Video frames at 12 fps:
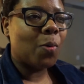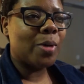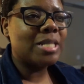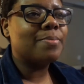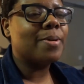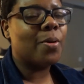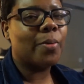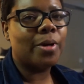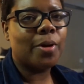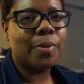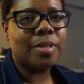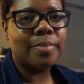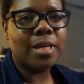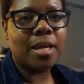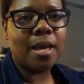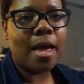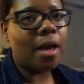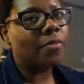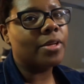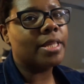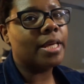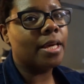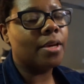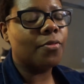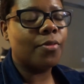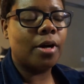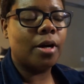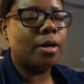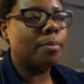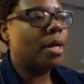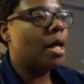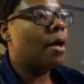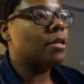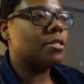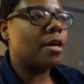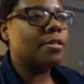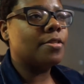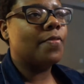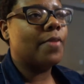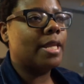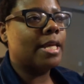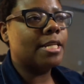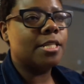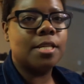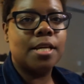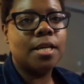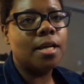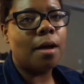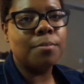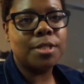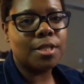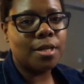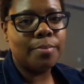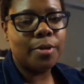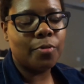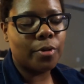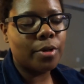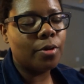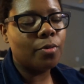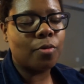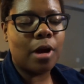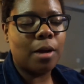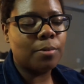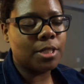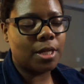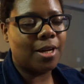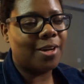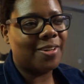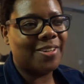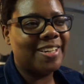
what's been going on with me. Everything from start to finish. I'm just going to be real raw with y'all.